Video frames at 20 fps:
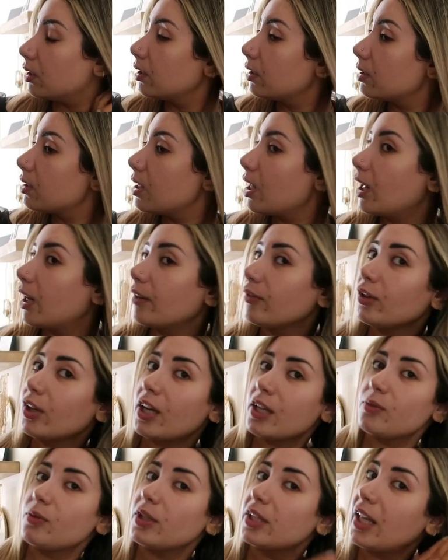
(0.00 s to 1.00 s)
a lot of you guys
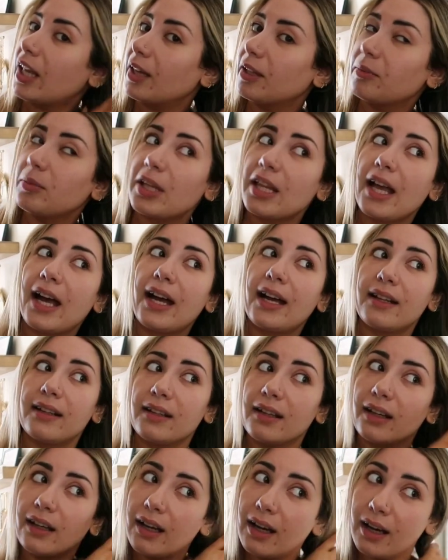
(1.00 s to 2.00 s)
were telling me that
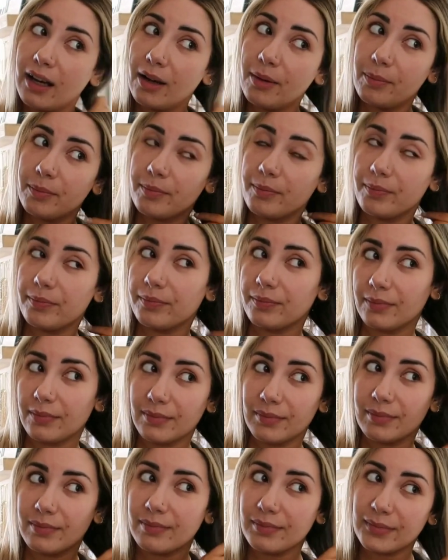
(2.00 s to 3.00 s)
um
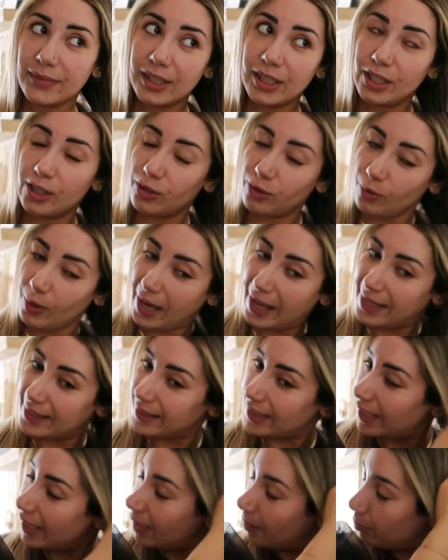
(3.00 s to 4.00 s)
Gisou has
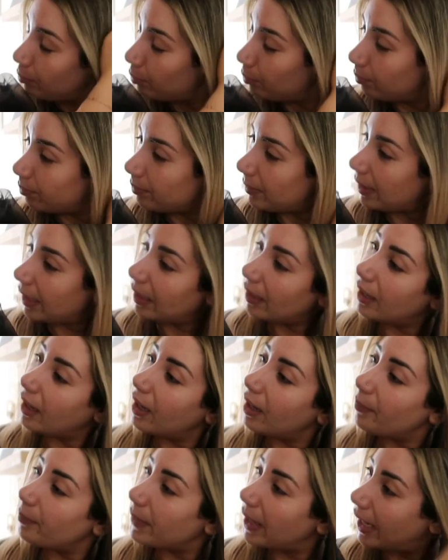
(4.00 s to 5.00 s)
a
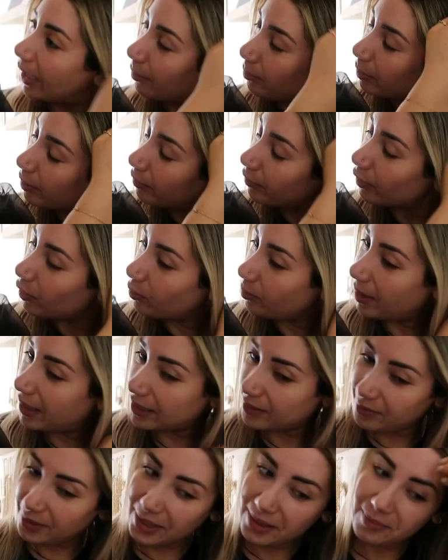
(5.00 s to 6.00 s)
um, hair perfume as
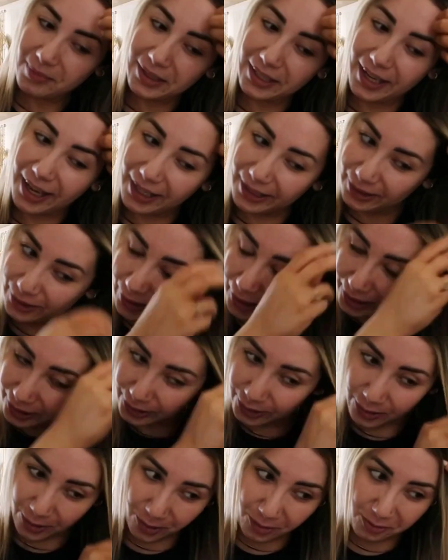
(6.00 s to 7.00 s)
well I'm like I, I
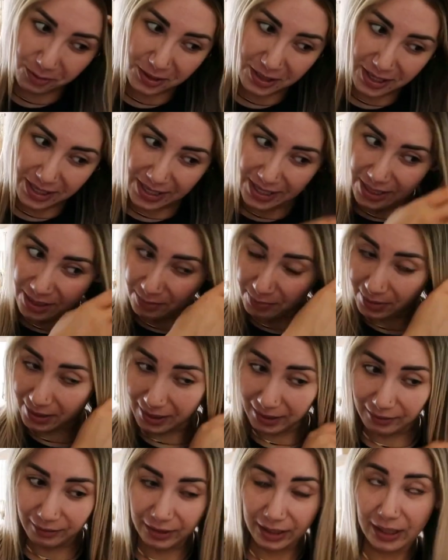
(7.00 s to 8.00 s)
know but I
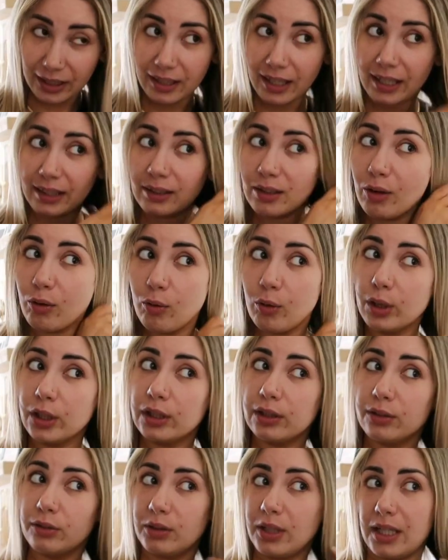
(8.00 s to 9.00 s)
really like the oil
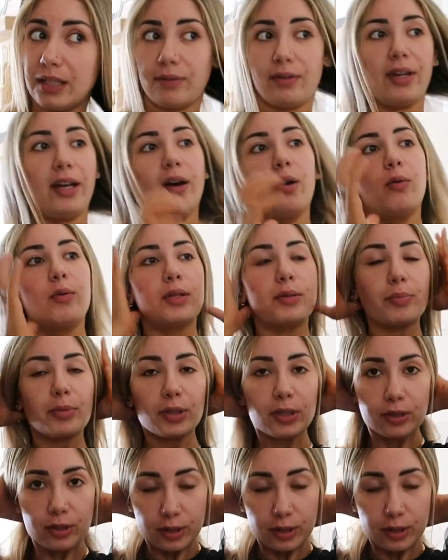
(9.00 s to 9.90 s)
too that's why I always purchase